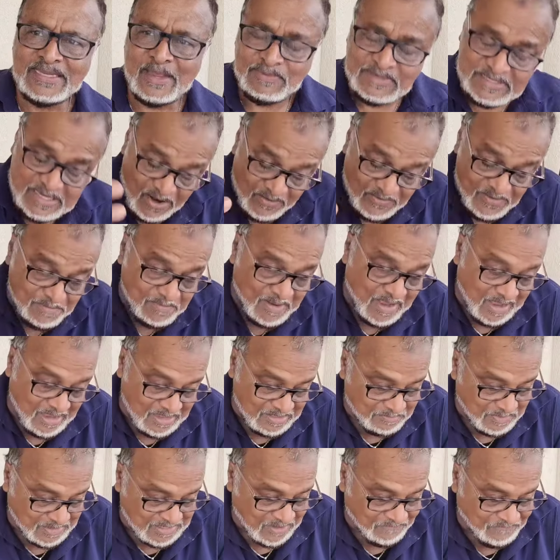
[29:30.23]
I'm sorry,
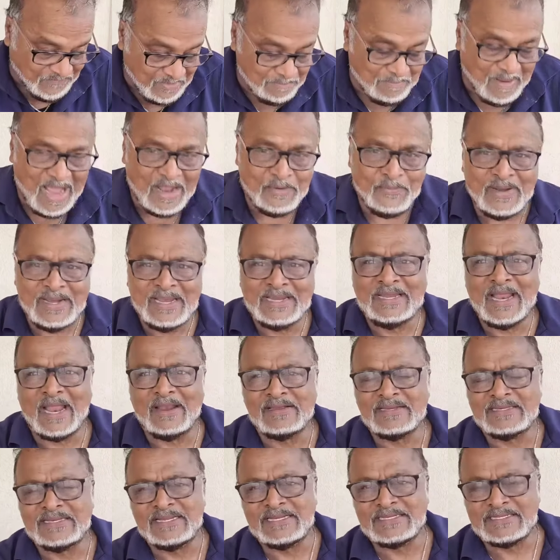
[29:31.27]
man, but I feel bad when they tell
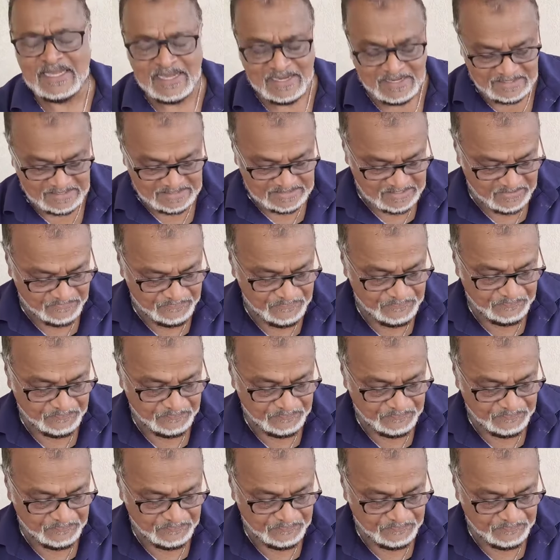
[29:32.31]
us these things.